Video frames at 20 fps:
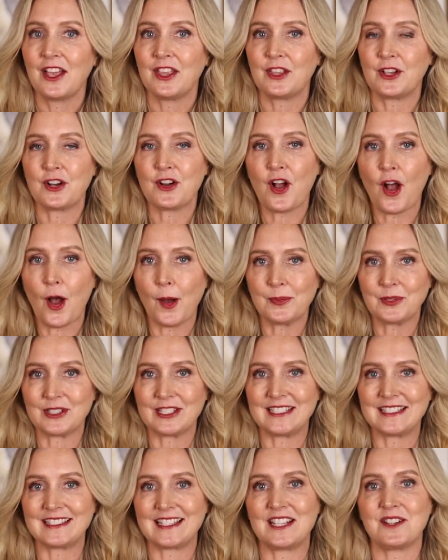their
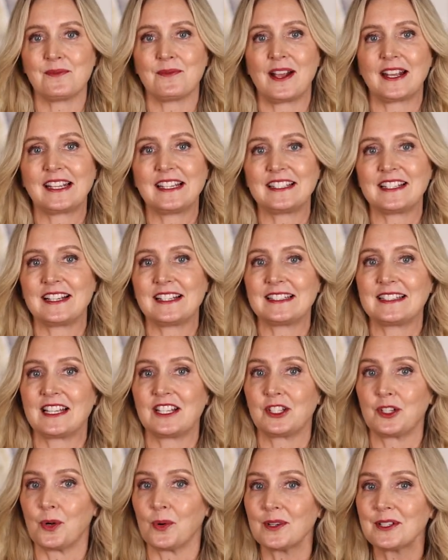options and recognize
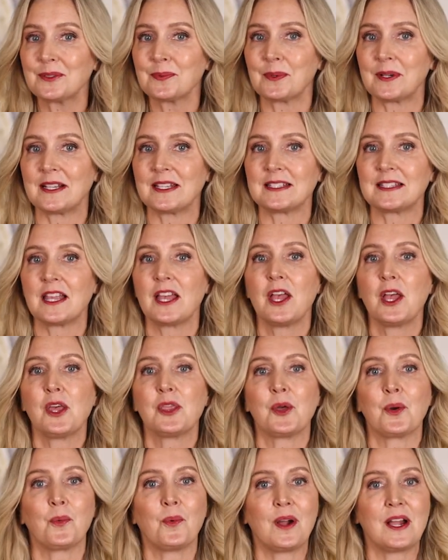that yours was
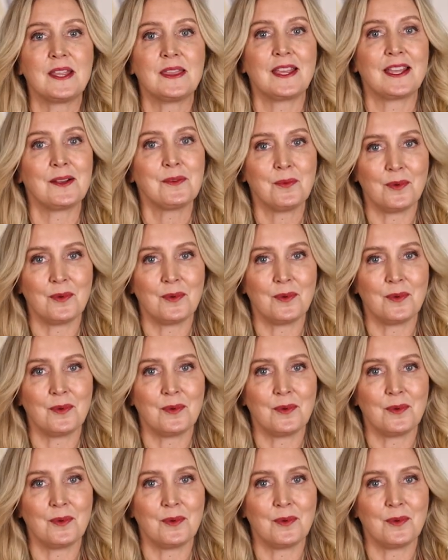the one they